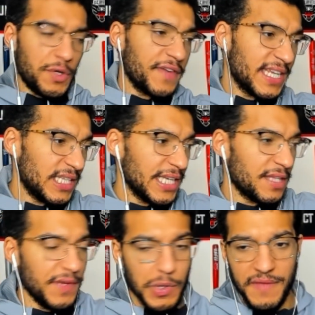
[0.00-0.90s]
Don't forget to like
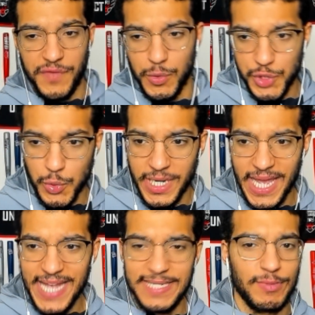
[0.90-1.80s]
the video if you enjoyed
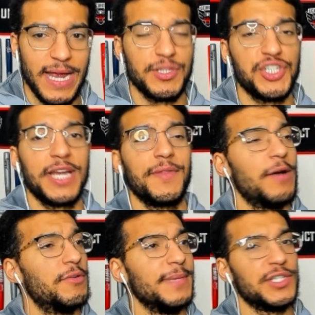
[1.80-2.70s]
and subscribe to the channel.
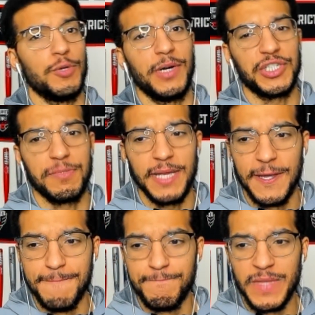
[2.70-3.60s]
That would mean so much to me.